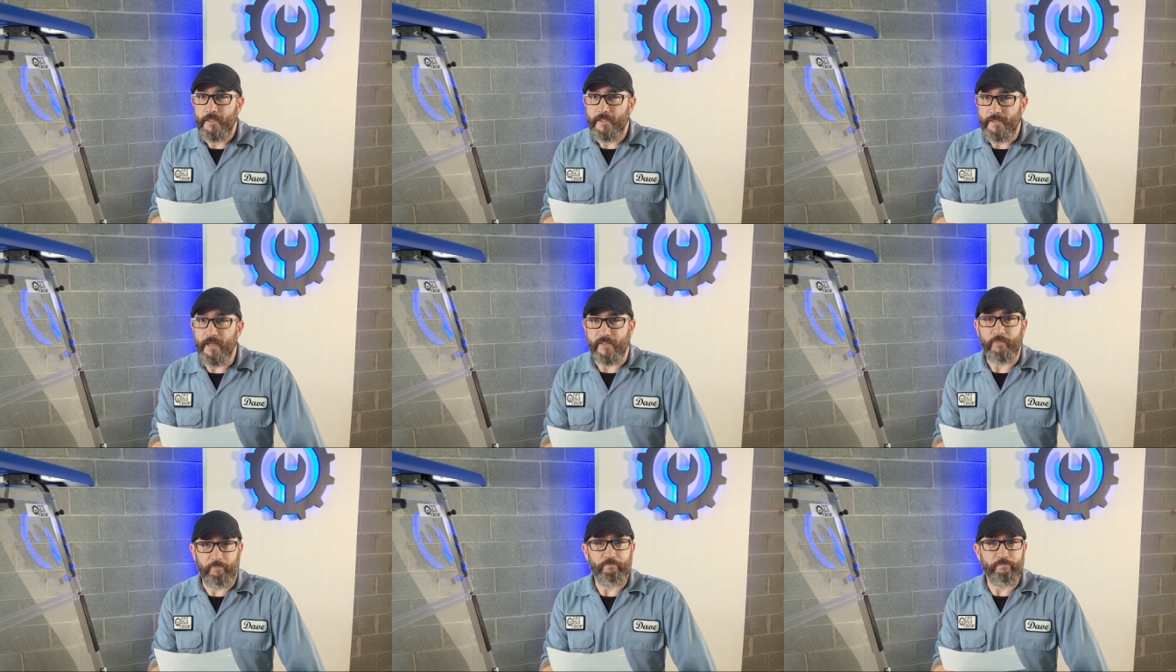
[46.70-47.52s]
Yeah, it's
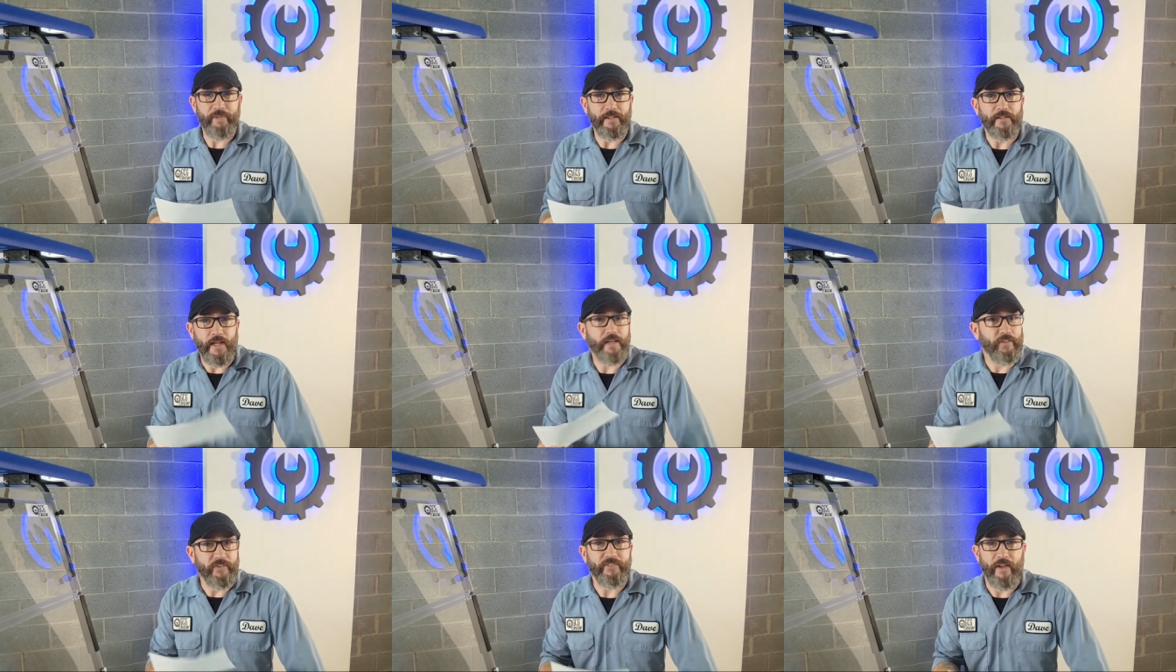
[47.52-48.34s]
been like
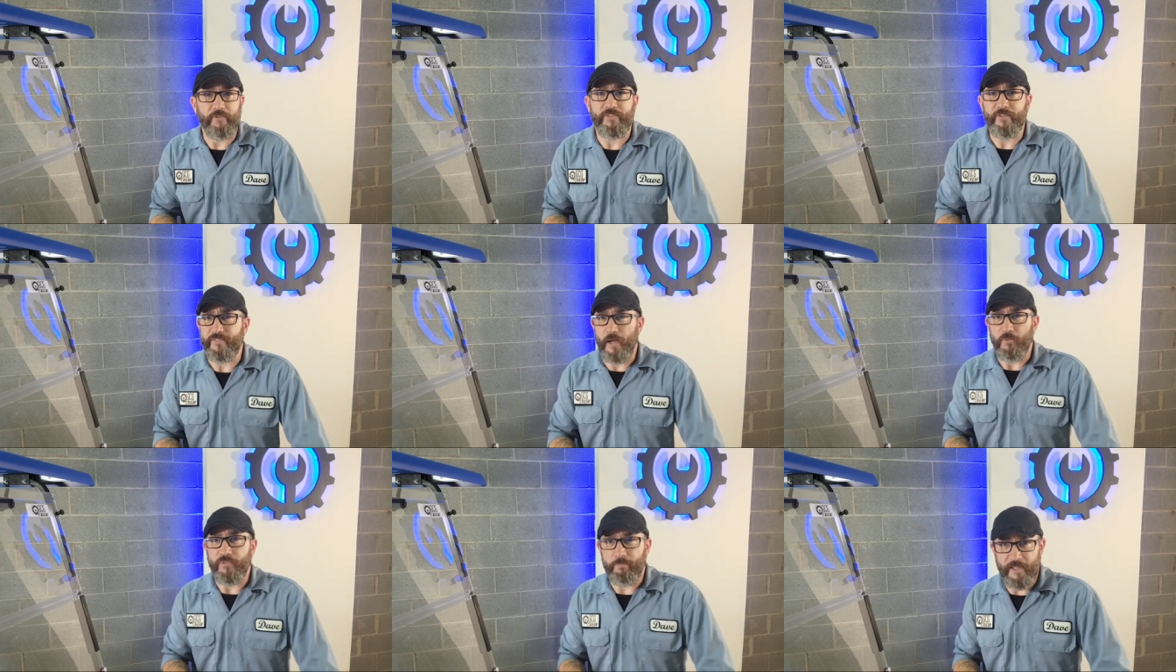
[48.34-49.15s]
this ever since I
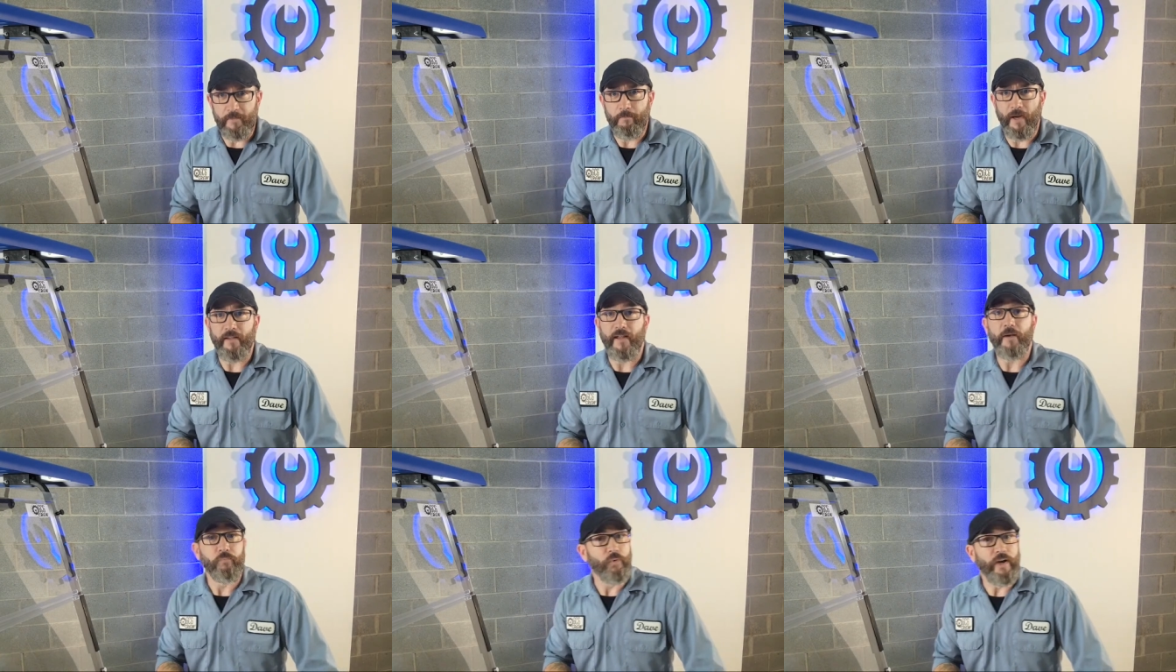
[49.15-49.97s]
was bitten by that
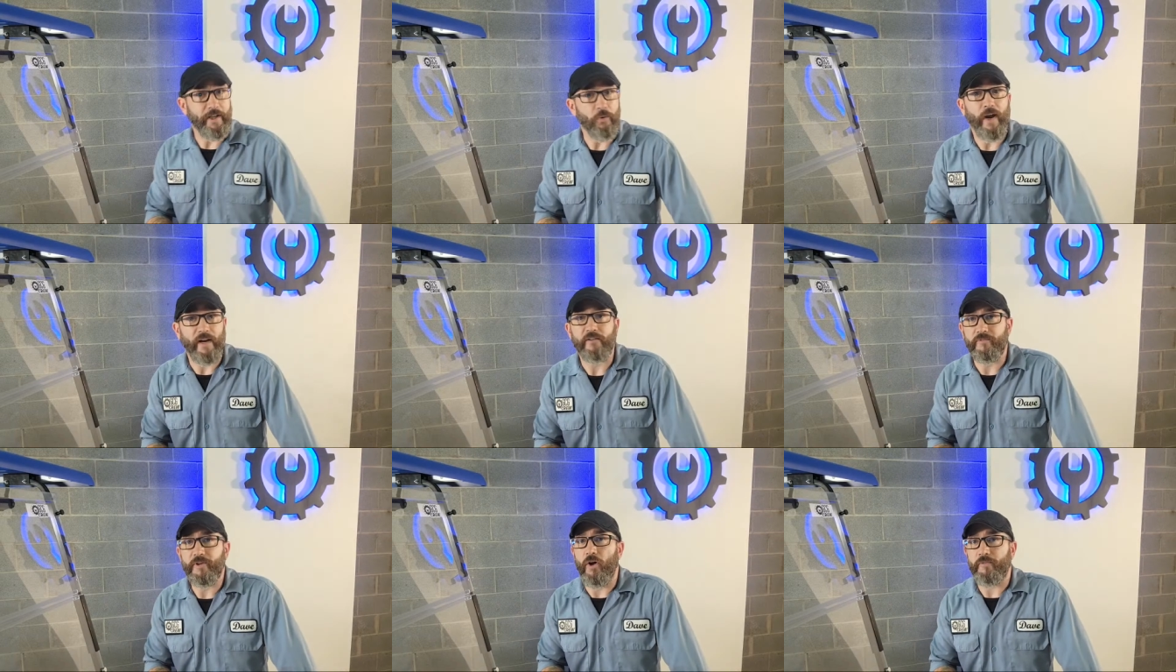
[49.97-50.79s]
radioactive
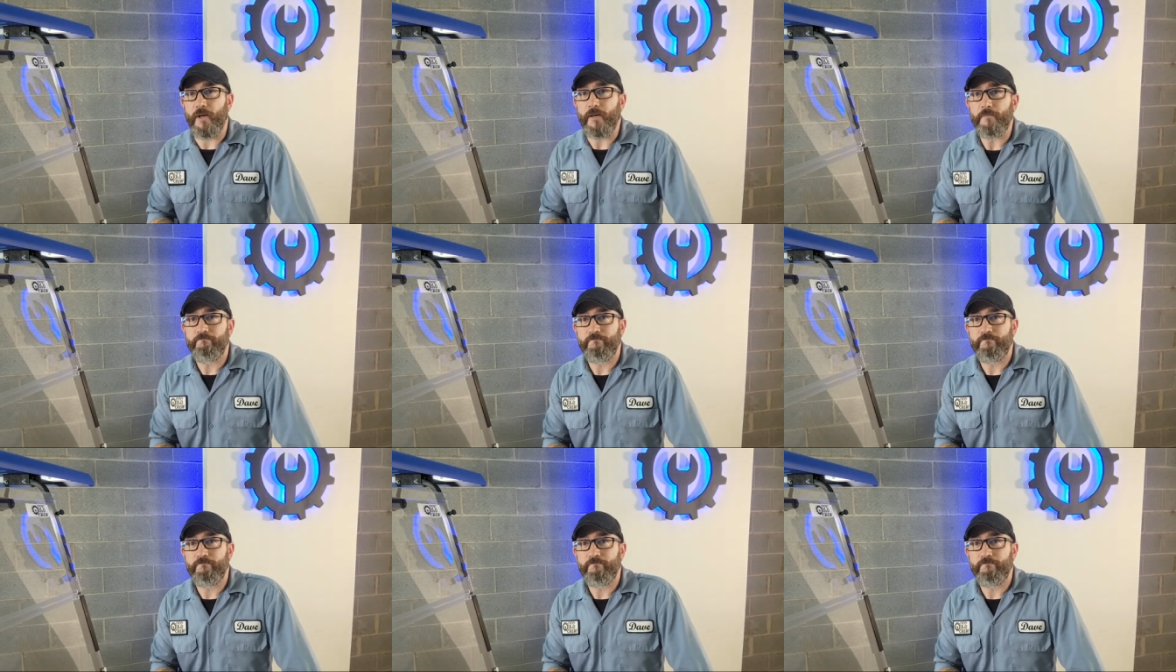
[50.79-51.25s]
golf cart.